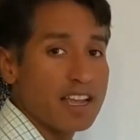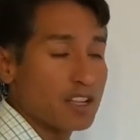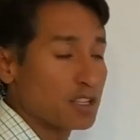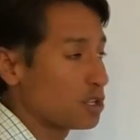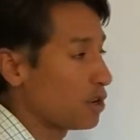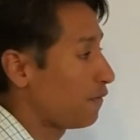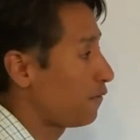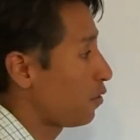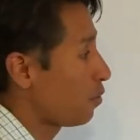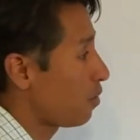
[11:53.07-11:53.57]

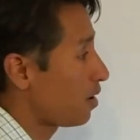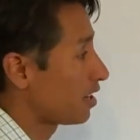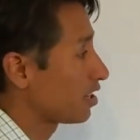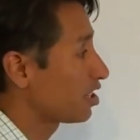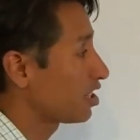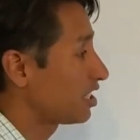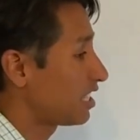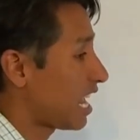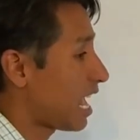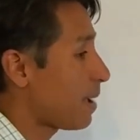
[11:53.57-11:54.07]
So if you want to
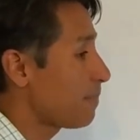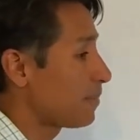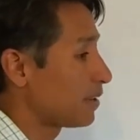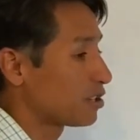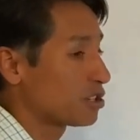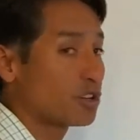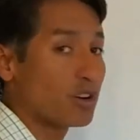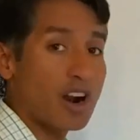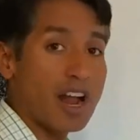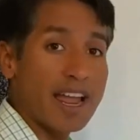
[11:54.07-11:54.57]
stop and
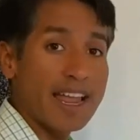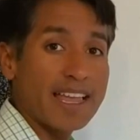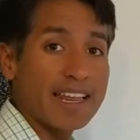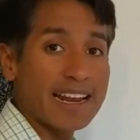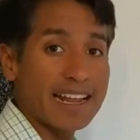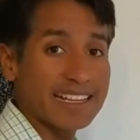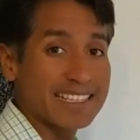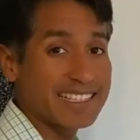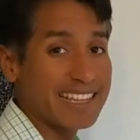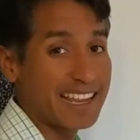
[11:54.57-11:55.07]
try it,
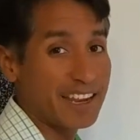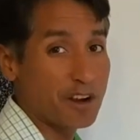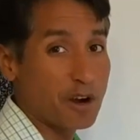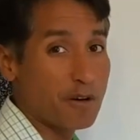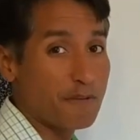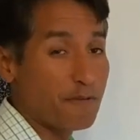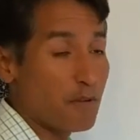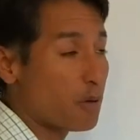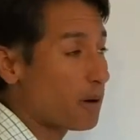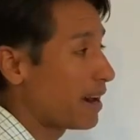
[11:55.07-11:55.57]
I say go
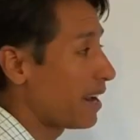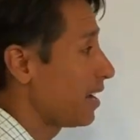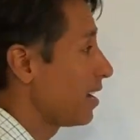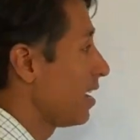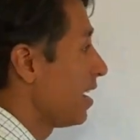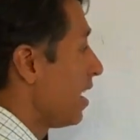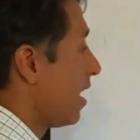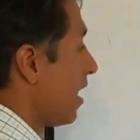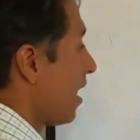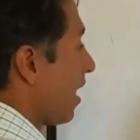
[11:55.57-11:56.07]
for it.